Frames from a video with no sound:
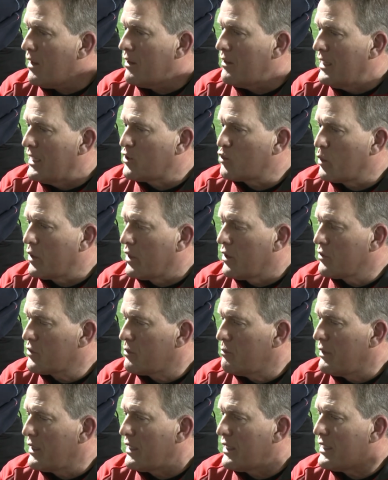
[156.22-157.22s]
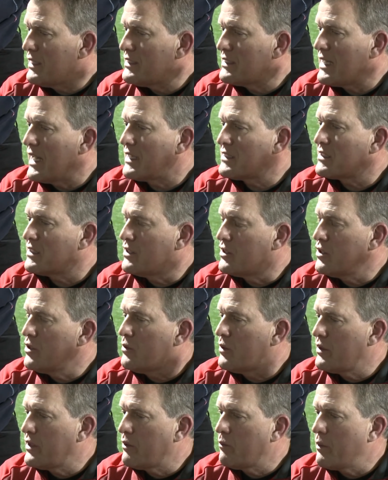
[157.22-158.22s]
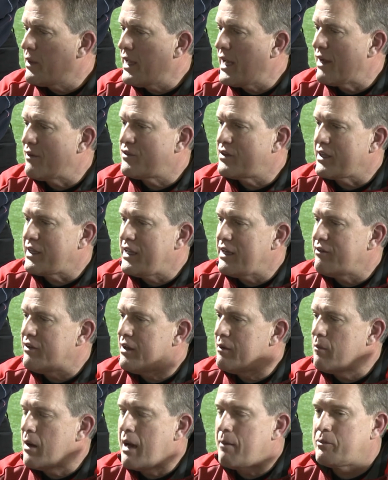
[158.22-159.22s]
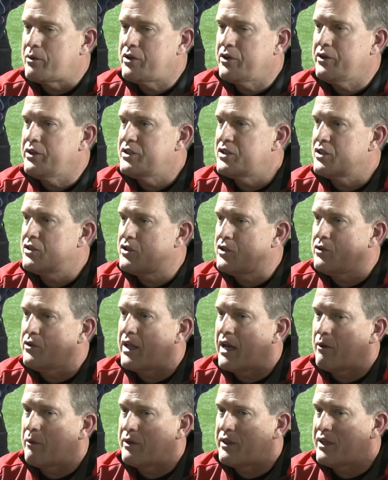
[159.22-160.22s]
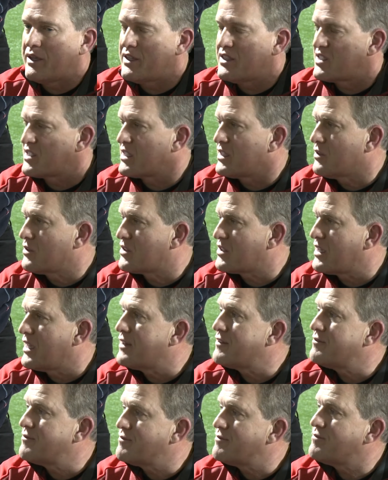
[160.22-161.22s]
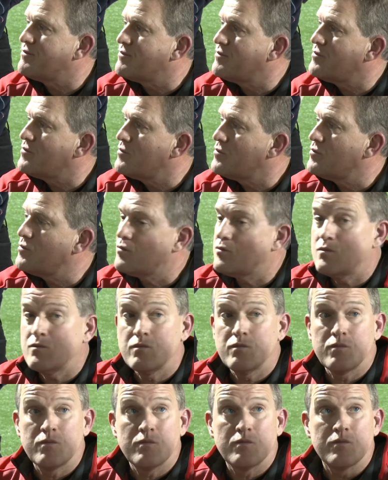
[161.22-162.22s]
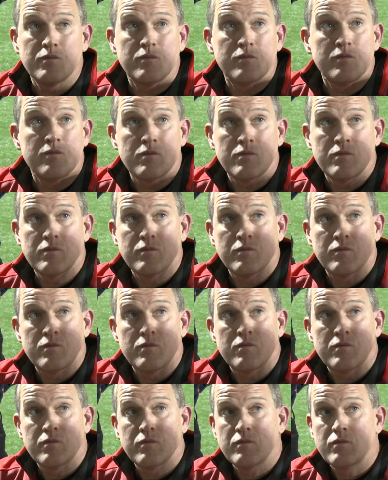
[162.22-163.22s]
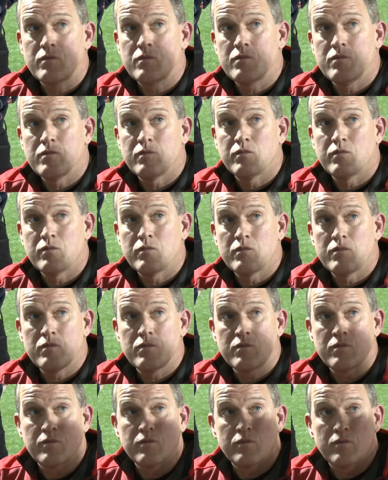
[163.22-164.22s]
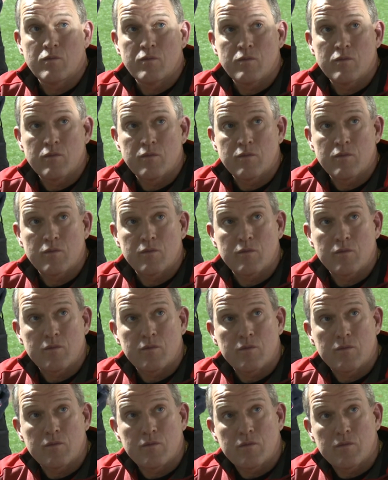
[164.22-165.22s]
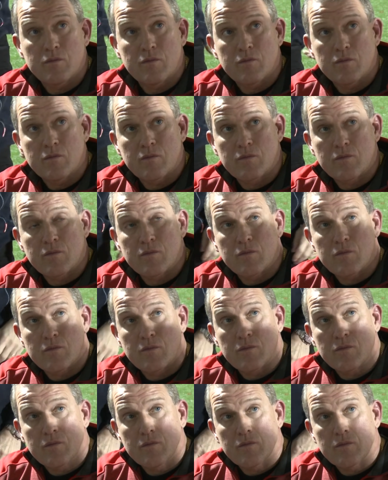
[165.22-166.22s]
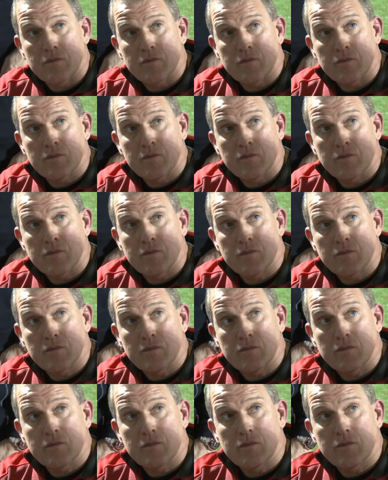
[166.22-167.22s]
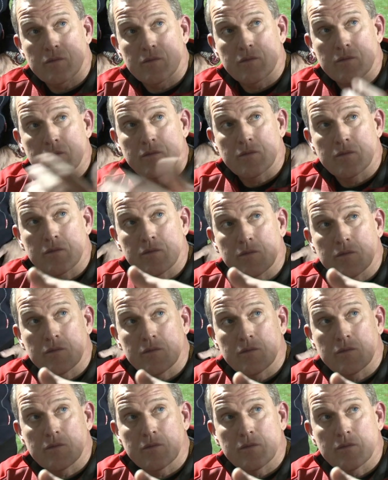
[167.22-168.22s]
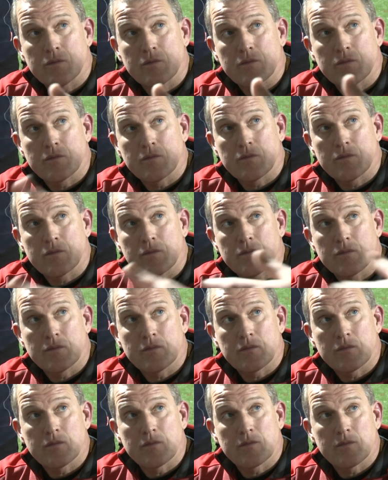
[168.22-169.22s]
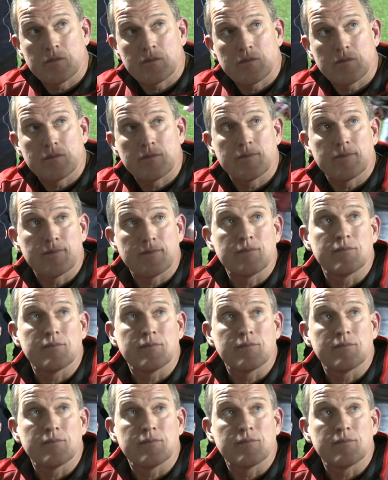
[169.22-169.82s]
that's what ultimately he's asked to do, and then we have to give him opportunities to do that within his skill set. And I, there's been a lot of, I mean, Urban said a lot of times that he sees the biggest growth during camps, whether it's spring or, or fall camp.